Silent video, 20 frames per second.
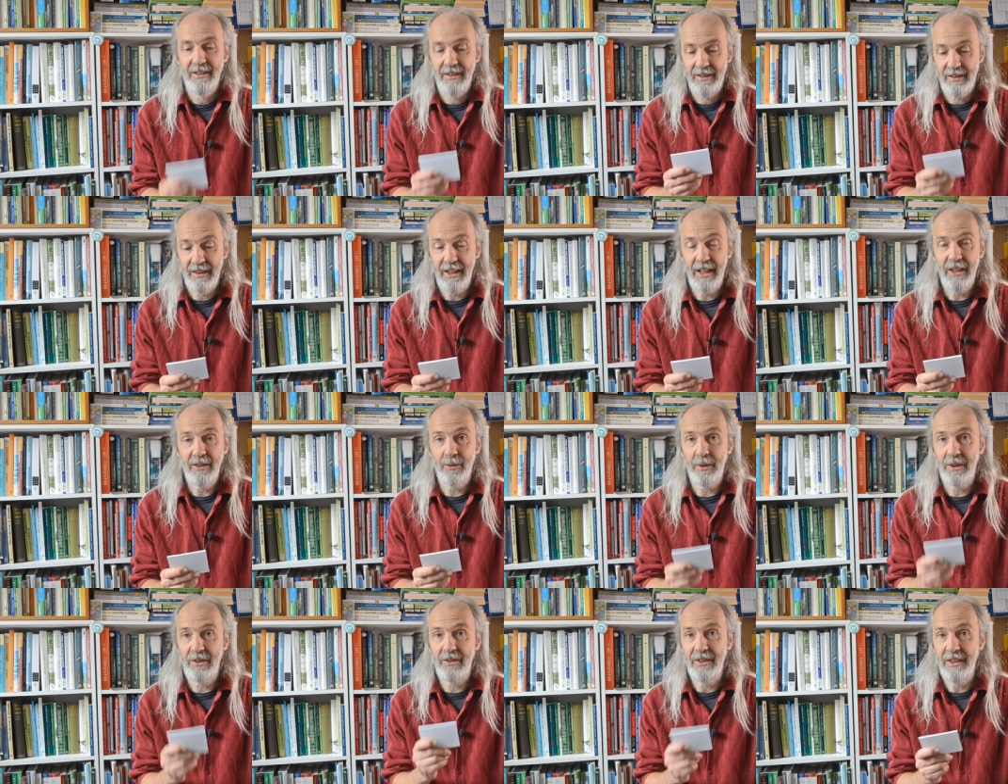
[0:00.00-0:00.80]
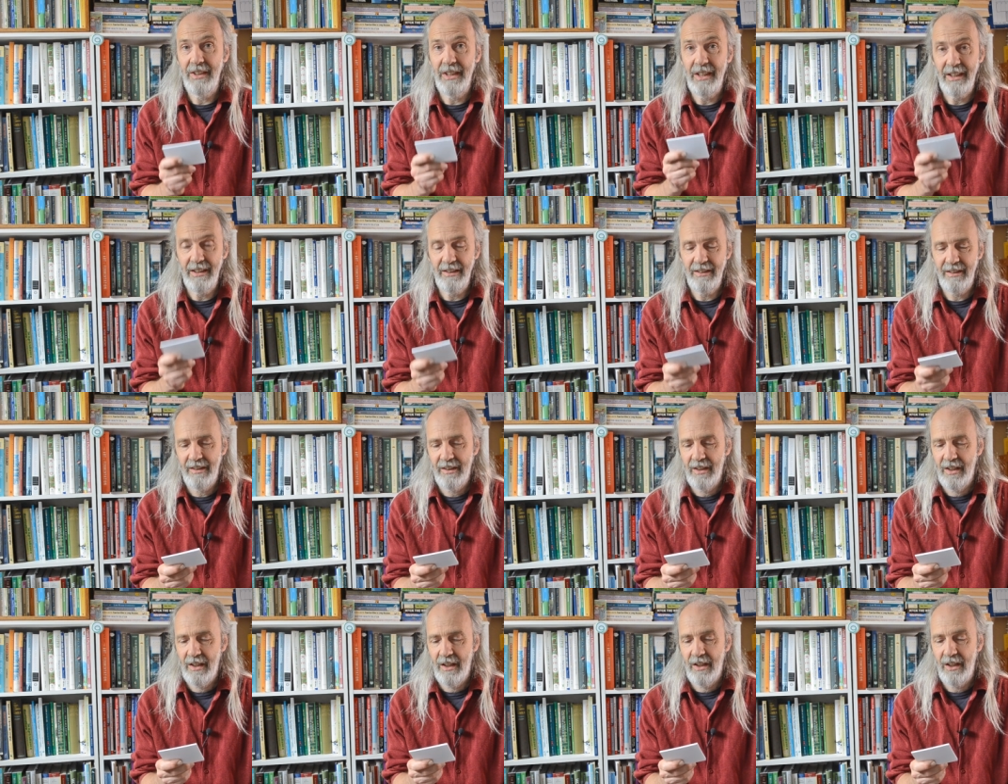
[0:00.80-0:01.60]
Today's question is,
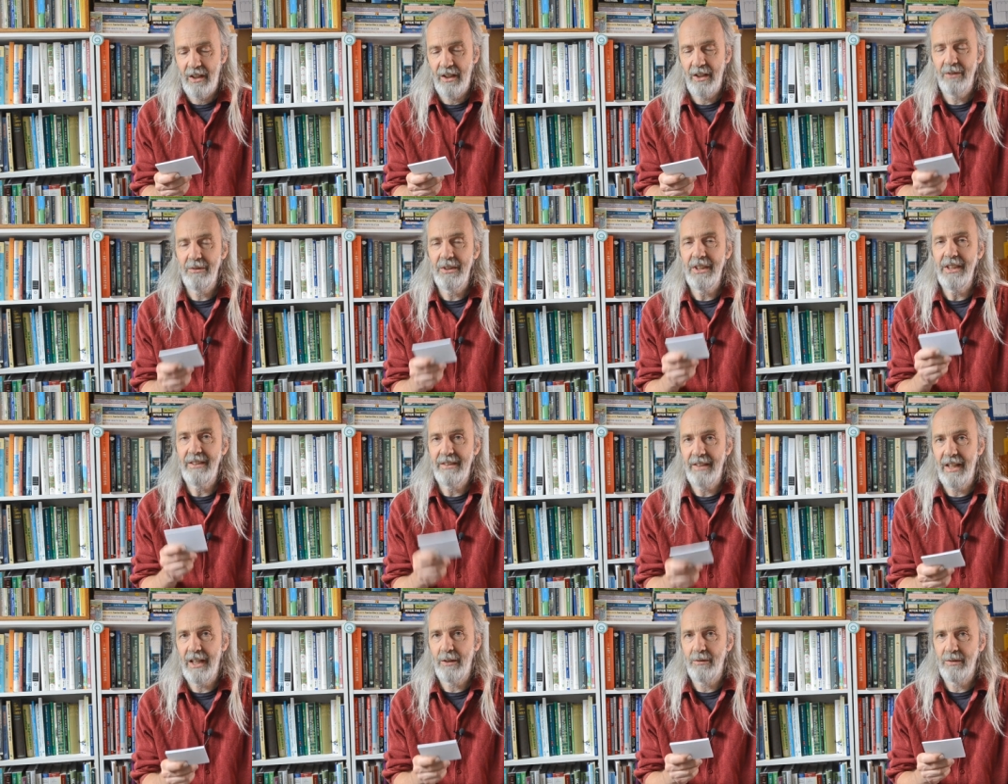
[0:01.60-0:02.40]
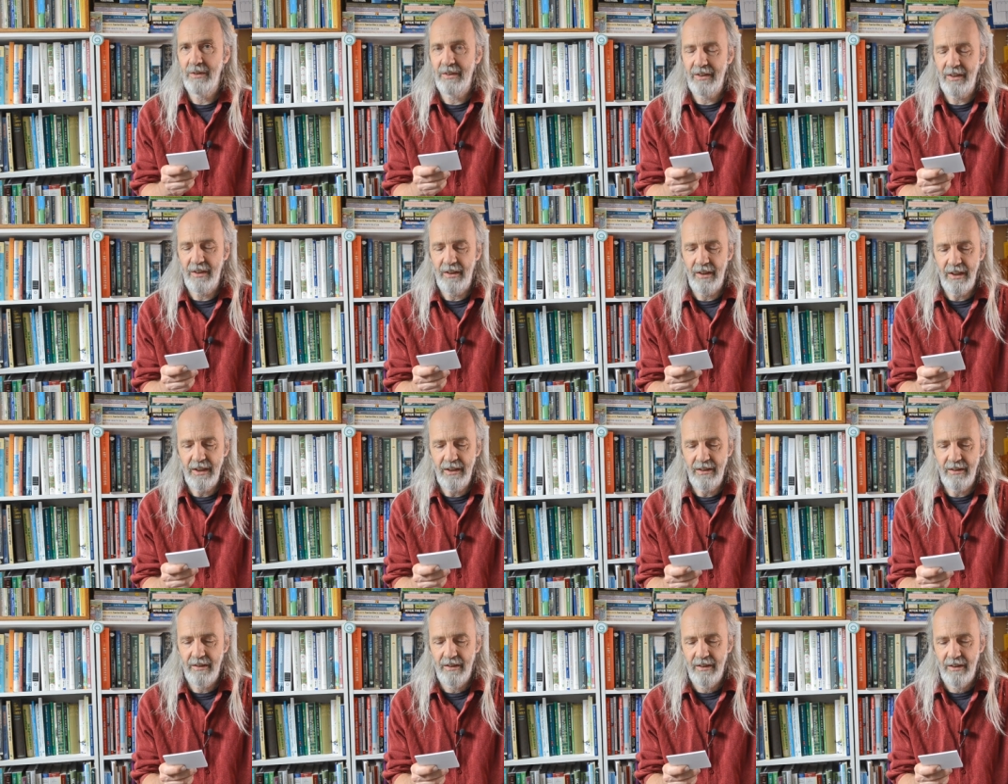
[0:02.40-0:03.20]
are there any
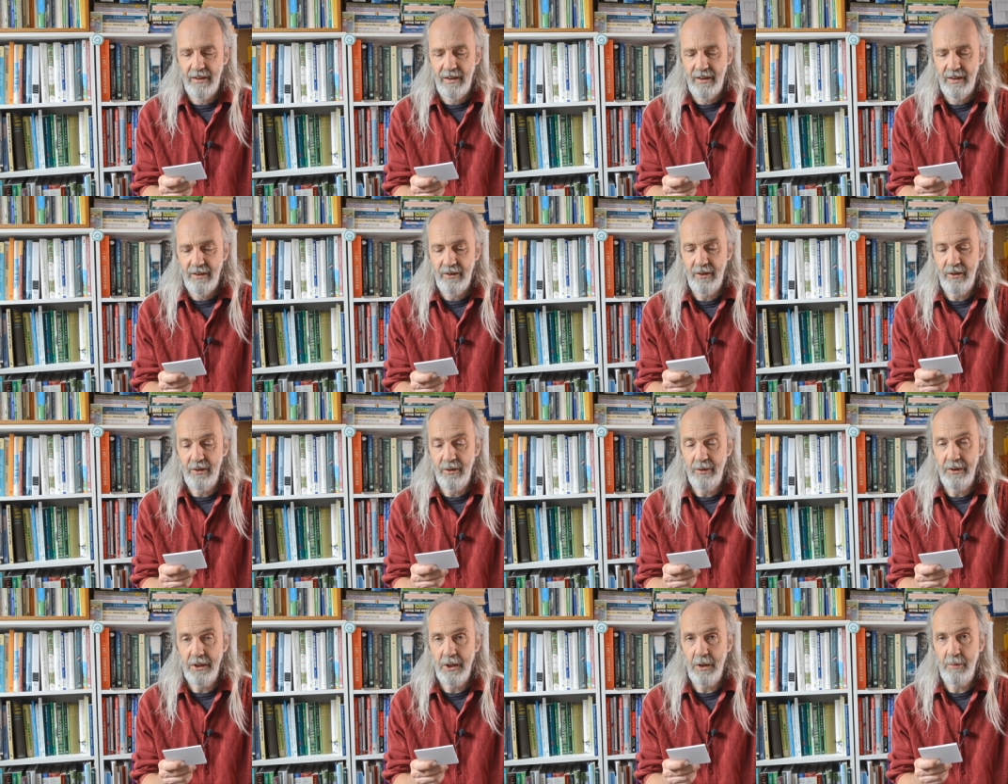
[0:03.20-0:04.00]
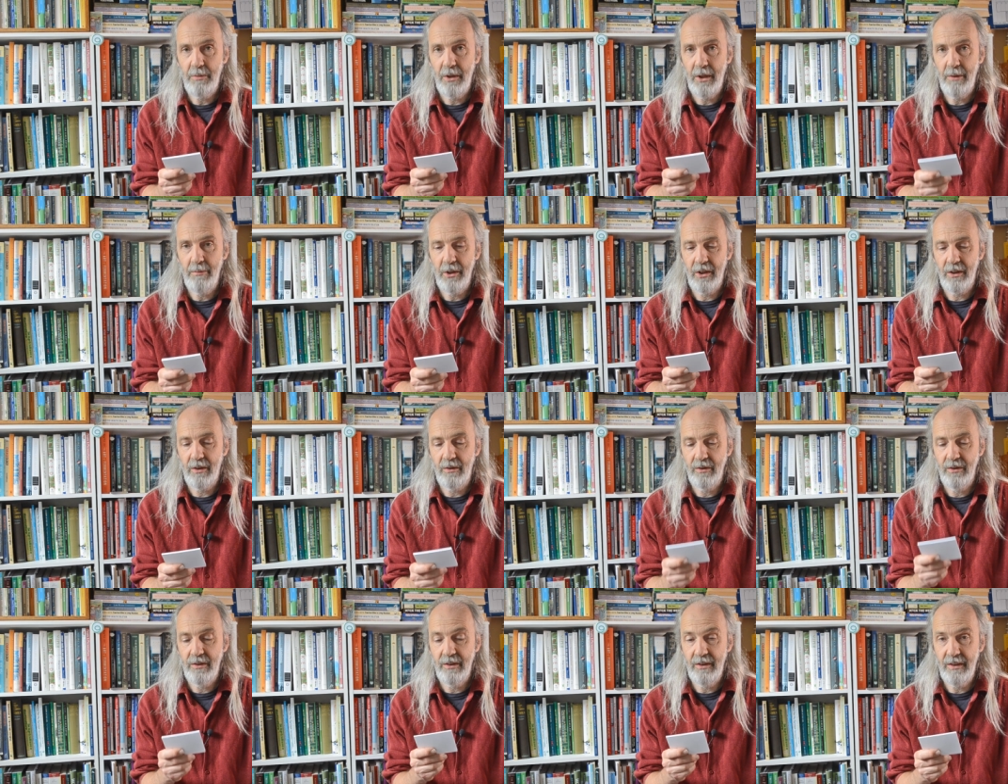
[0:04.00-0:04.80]
downsides to doing a
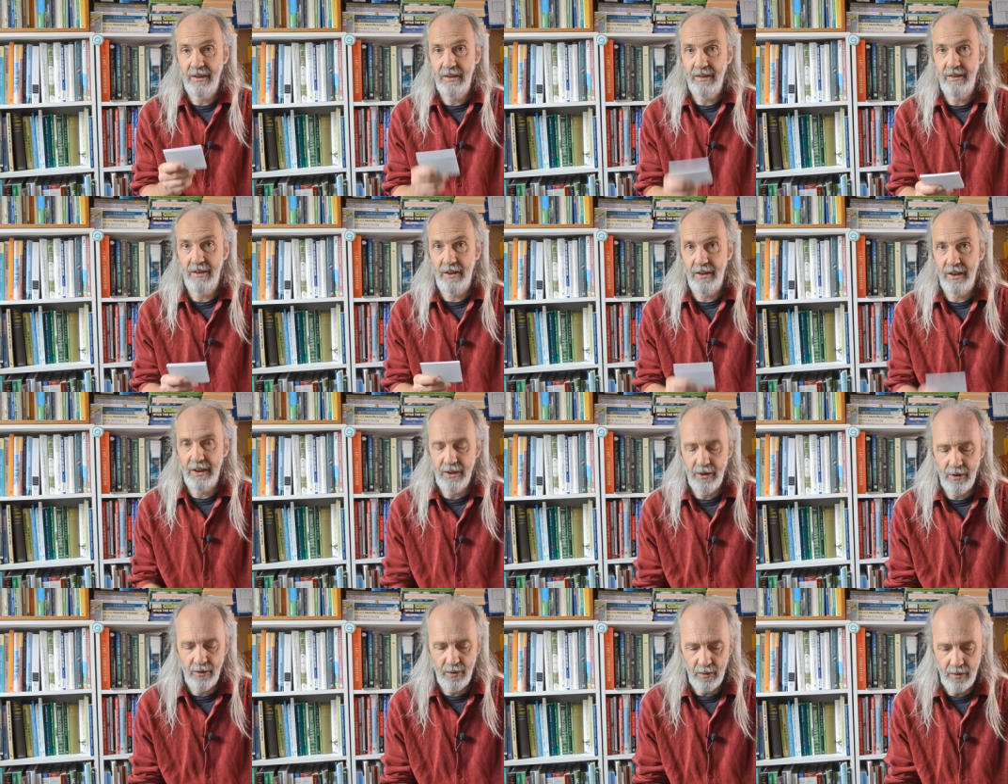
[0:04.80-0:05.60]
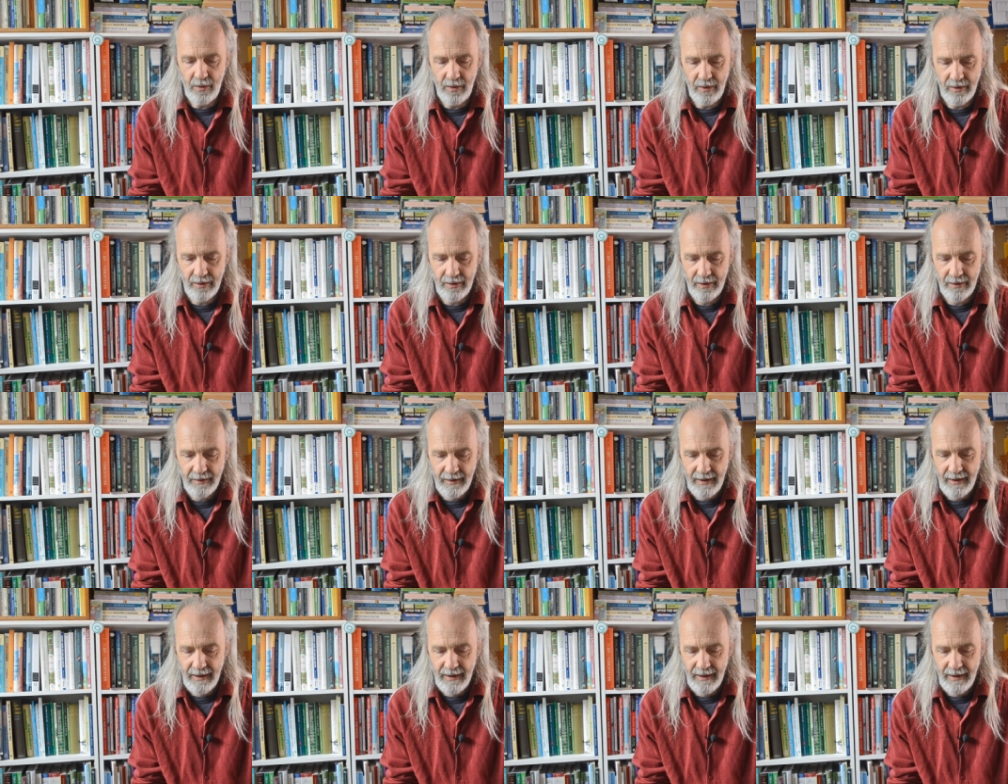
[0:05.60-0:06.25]
permaculture design course?